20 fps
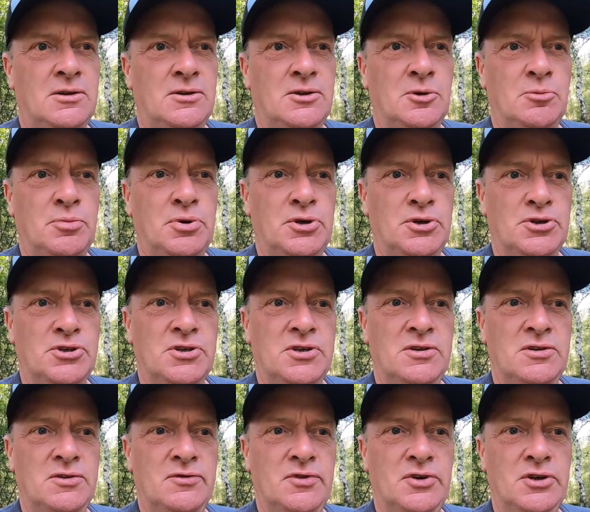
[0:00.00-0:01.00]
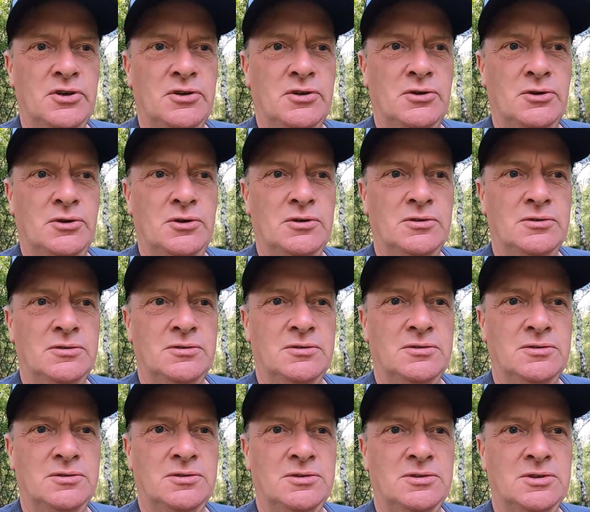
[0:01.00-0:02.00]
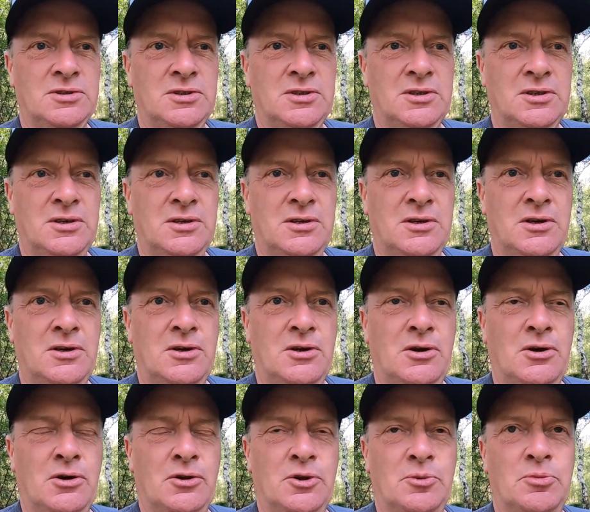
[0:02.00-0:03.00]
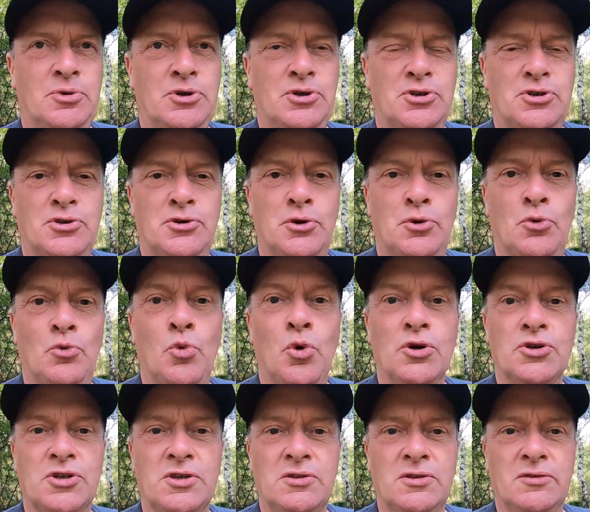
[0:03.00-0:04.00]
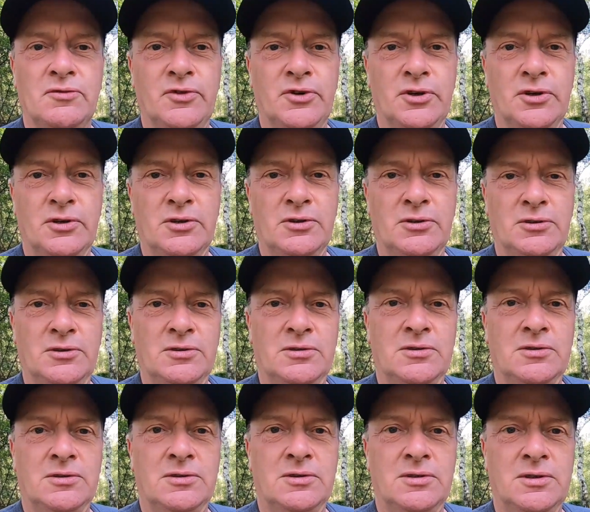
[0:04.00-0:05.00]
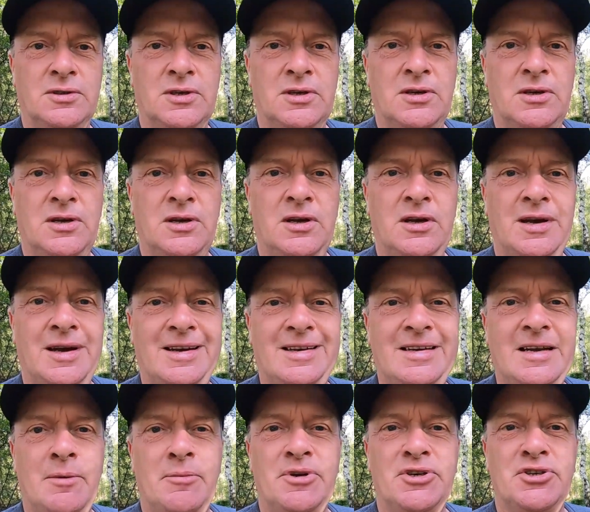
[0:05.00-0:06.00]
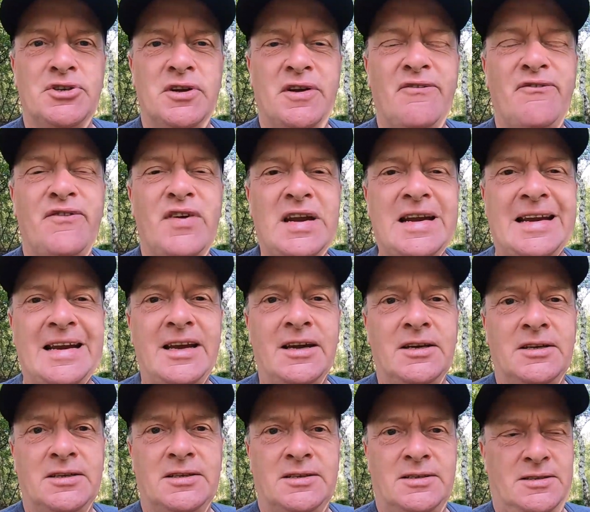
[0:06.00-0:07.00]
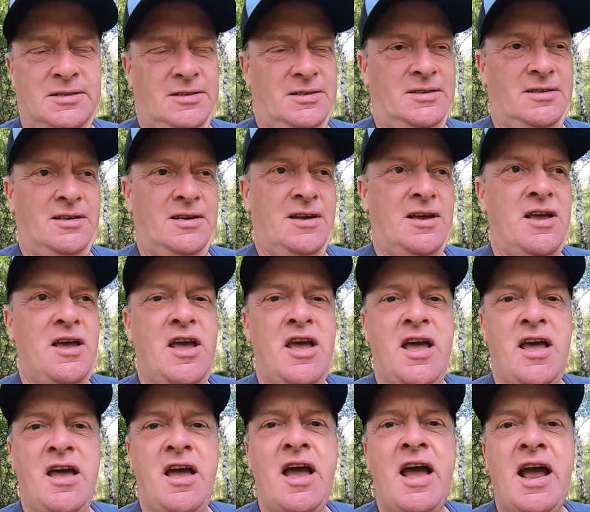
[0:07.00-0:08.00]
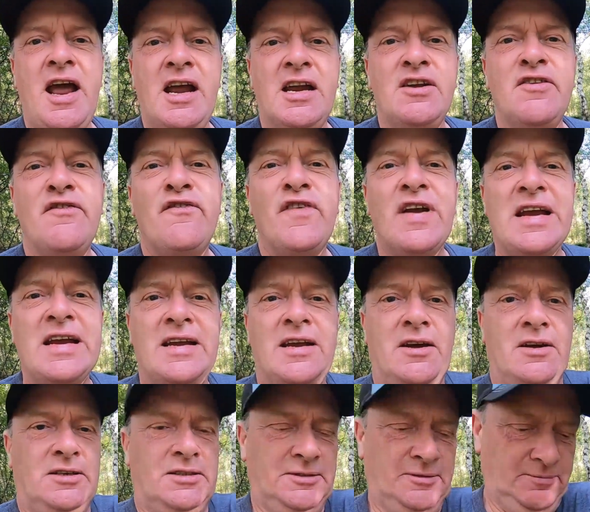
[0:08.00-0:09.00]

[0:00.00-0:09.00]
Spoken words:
the person in the vehicle, or the person who was in the vehicle, had damaged a finger. A finger.